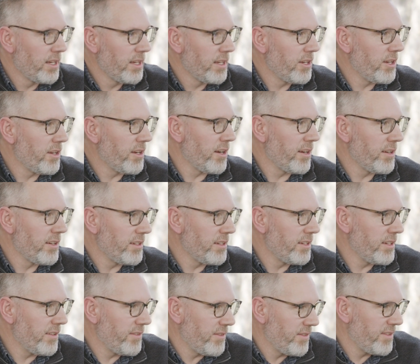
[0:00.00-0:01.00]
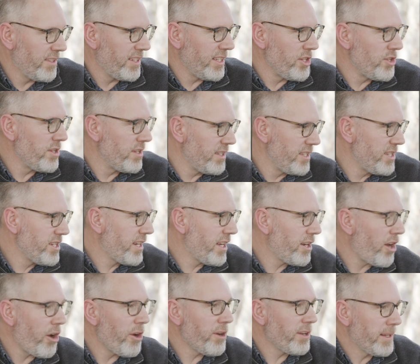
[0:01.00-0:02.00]
you know, you can
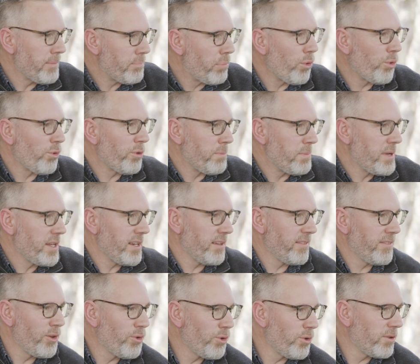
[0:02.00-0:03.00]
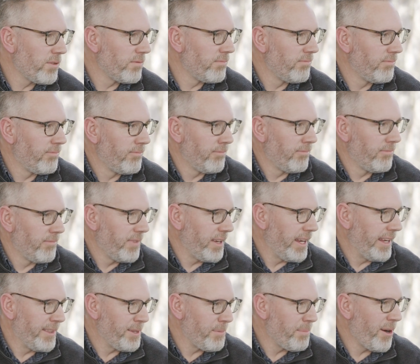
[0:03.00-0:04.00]
only pull them in if you're
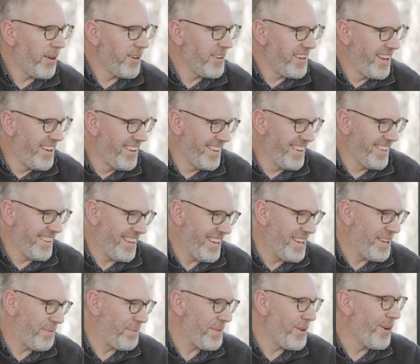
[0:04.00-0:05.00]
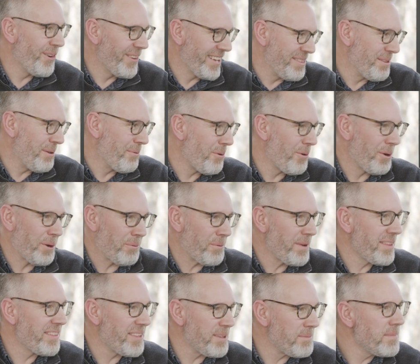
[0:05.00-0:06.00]
in the boat. If you're in the water
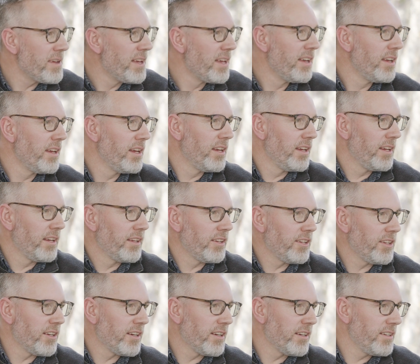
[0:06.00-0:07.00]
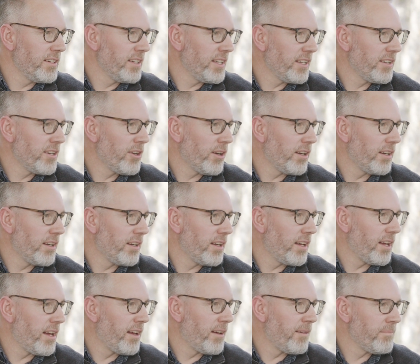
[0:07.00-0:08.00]
with them, you know, you're not.
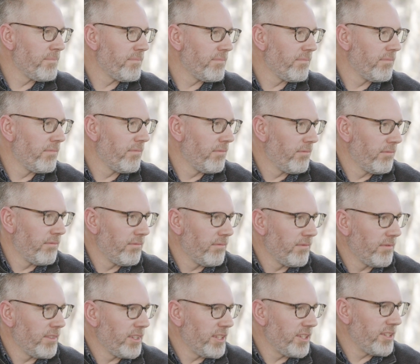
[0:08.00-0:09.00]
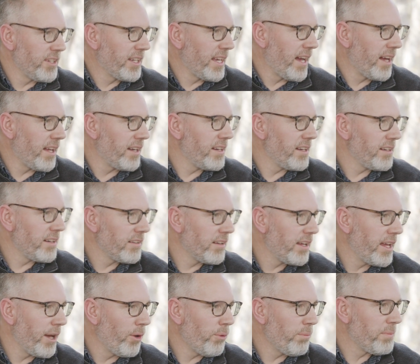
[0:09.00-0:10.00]
You can't
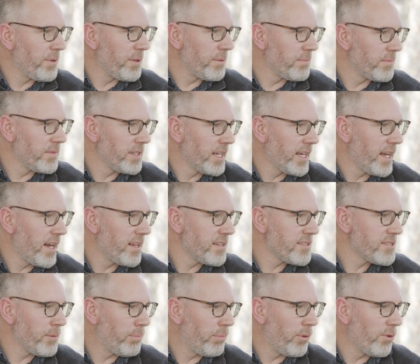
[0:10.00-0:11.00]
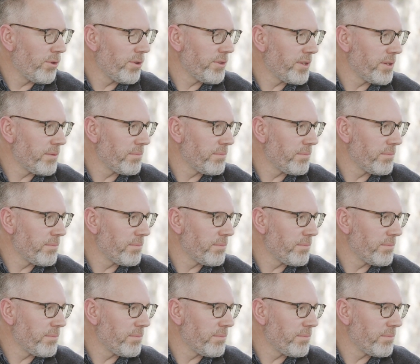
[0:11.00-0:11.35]
help them. You can't support them.